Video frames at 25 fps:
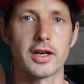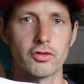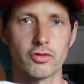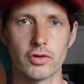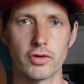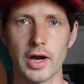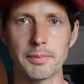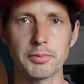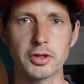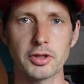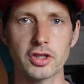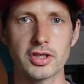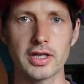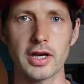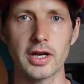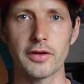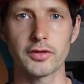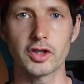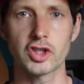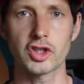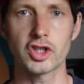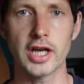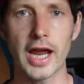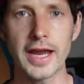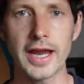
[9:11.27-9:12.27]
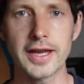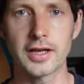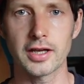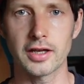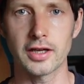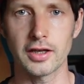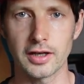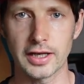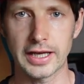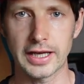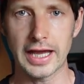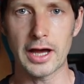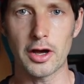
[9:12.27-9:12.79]
Grab yourself a
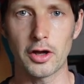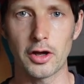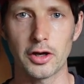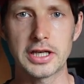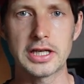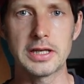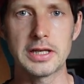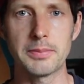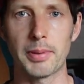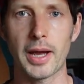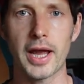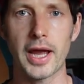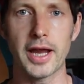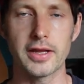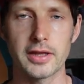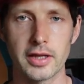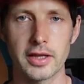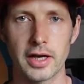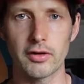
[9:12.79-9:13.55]
shaker, get on eBay,